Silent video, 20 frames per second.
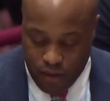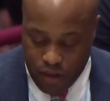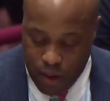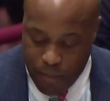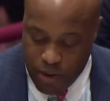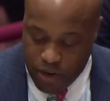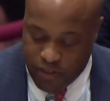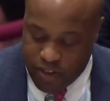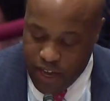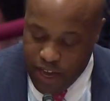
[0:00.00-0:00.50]
I'm
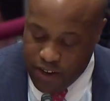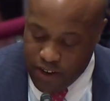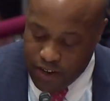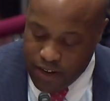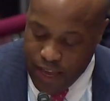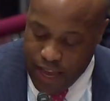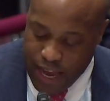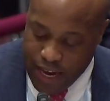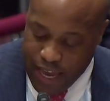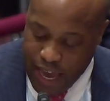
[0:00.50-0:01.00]
going to tell you
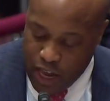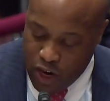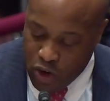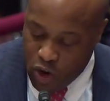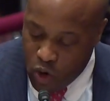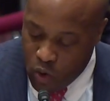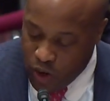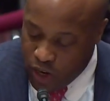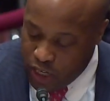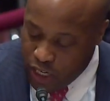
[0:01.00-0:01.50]
today, I
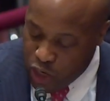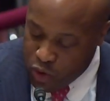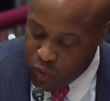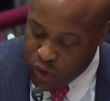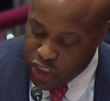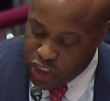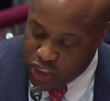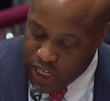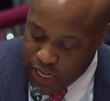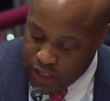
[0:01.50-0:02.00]
categorically
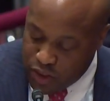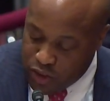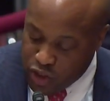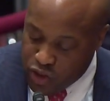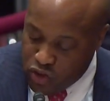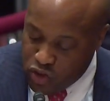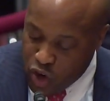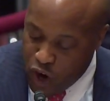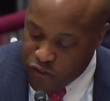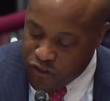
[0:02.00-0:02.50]
reject the
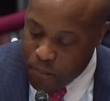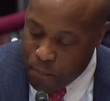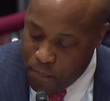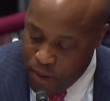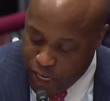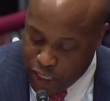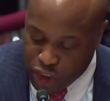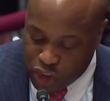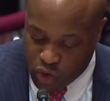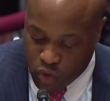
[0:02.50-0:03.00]
soft
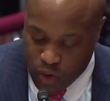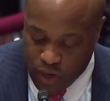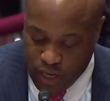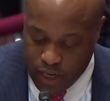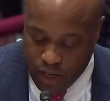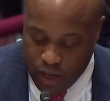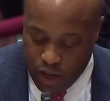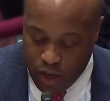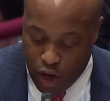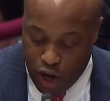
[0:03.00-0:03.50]

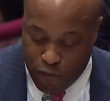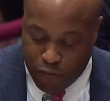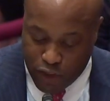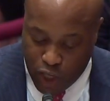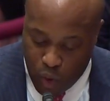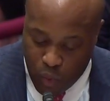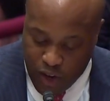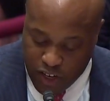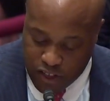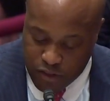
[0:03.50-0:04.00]
bigotry of
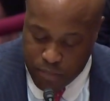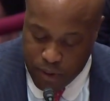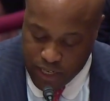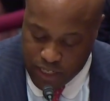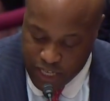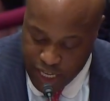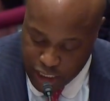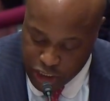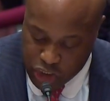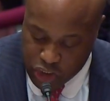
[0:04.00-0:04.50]
low
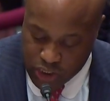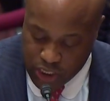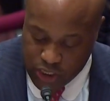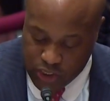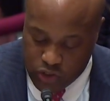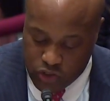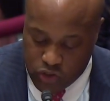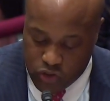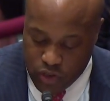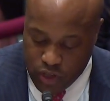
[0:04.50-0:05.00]

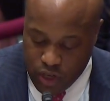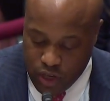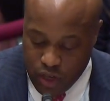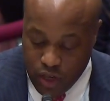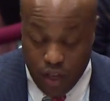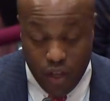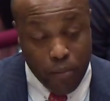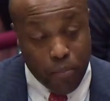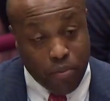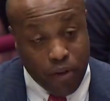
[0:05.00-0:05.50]
expectations.
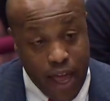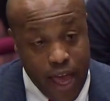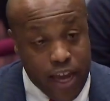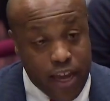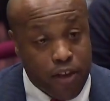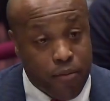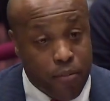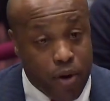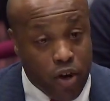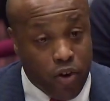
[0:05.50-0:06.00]

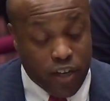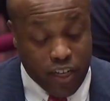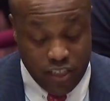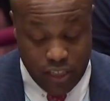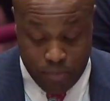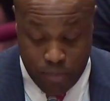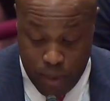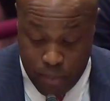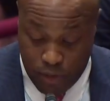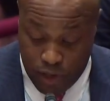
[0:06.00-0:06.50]
Black Americans
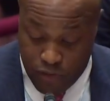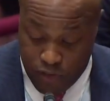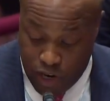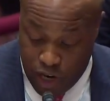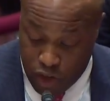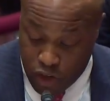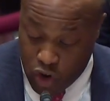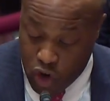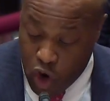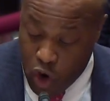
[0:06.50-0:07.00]
and people of
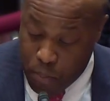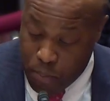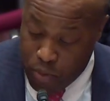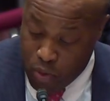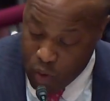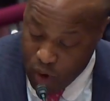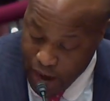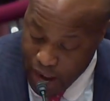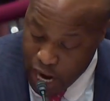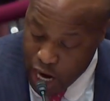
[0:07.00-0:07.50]
color are
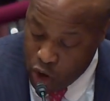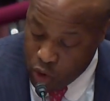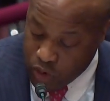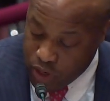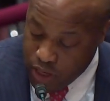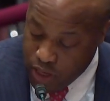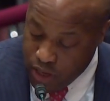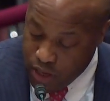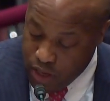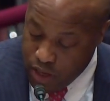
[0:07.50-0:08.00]
proud.
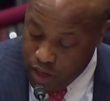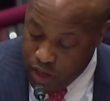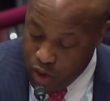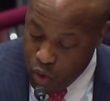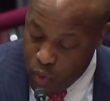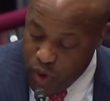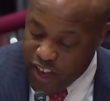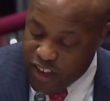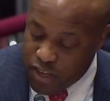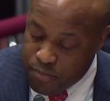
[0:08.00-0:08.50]

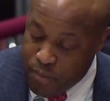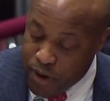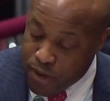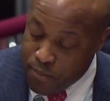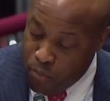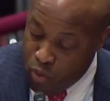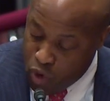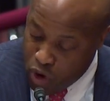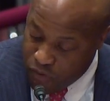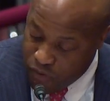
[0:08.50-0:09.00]
We expect
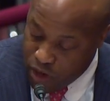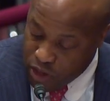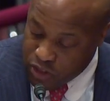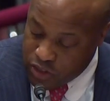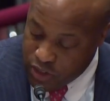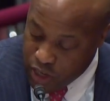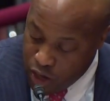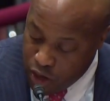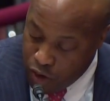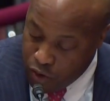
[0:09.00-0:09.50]
more of
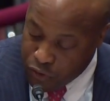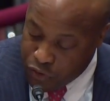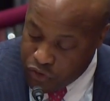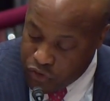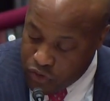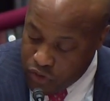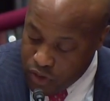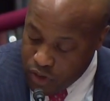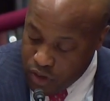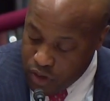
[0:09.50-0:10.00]

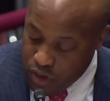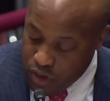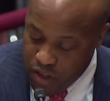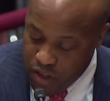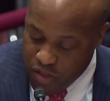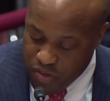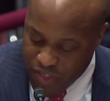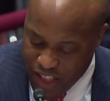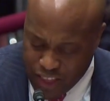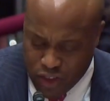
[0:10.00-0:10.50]
ourselves.
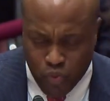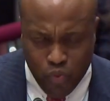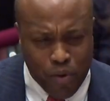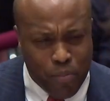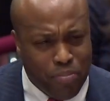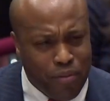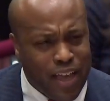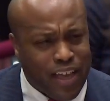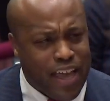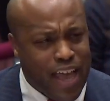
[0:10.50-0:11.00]
That's what
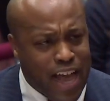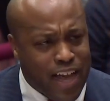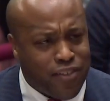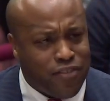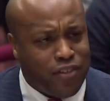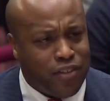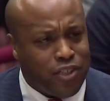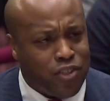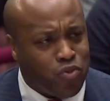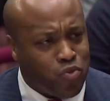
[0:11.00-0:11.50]
Black
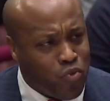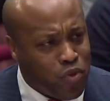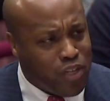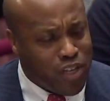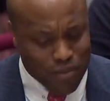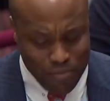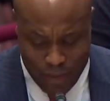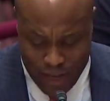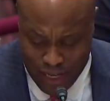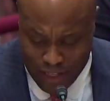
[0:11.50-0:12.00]
excellence
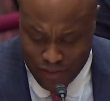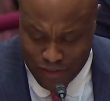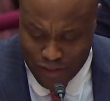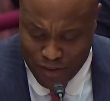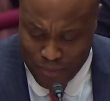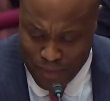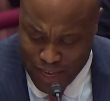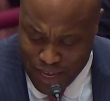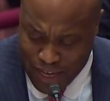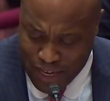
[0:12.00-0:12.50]
really means to
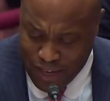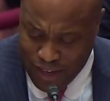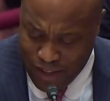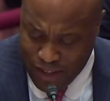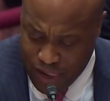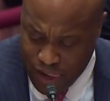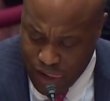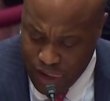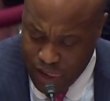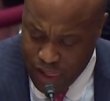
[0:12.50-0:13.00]
me.
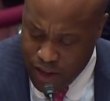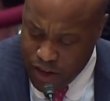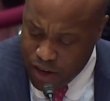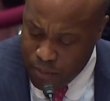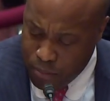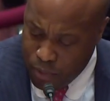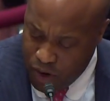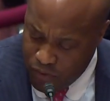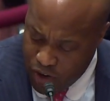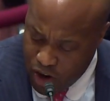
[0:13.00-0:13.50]
And
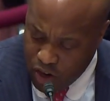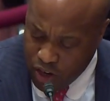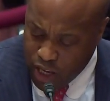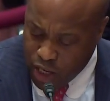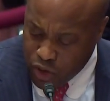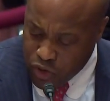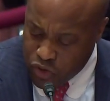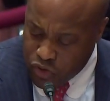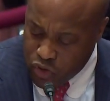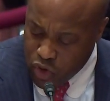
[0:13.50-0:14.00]
above all
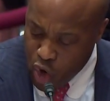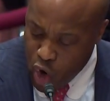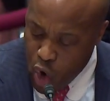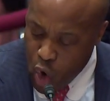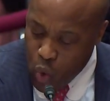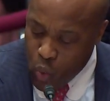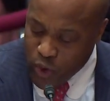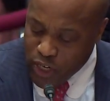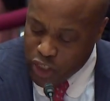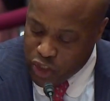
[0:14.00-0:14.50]
else,
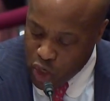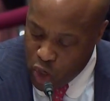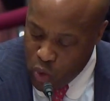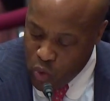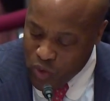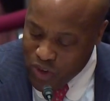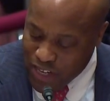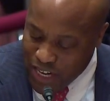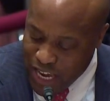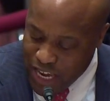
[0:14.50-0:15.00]
we
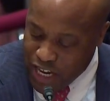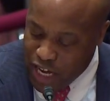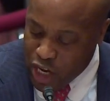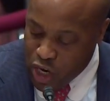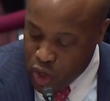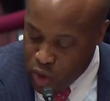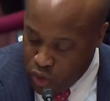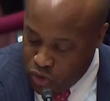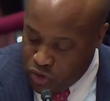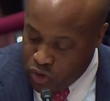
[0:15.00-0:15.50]
don't need a
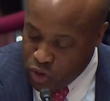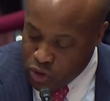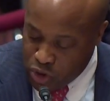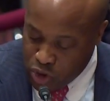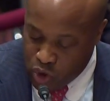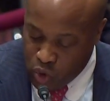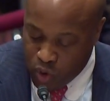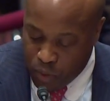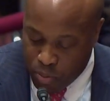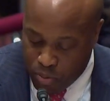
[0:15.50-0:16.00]
new
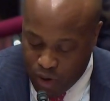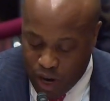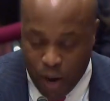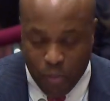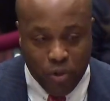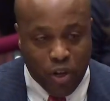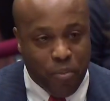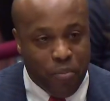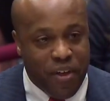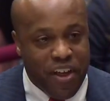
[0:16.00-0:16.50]
solution to a
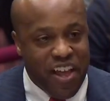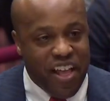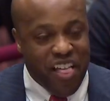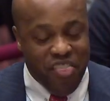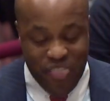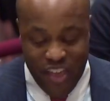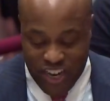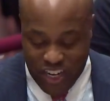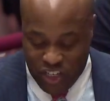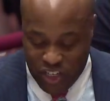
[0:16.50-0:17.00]
problem
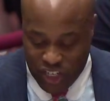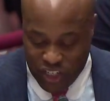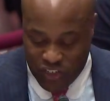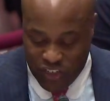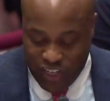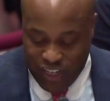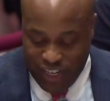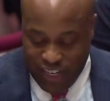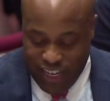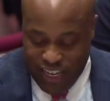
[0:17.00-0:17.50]
that
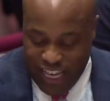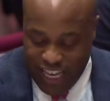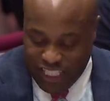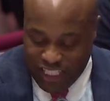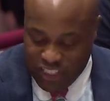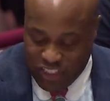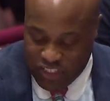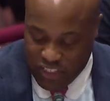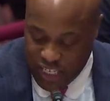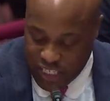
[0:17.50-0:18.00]
doesn't
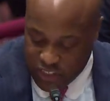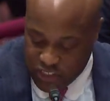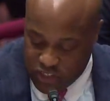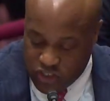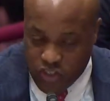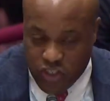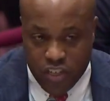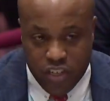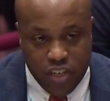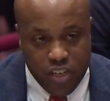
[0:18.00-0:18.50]

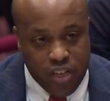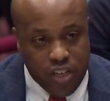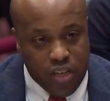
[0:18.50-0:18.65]
exist.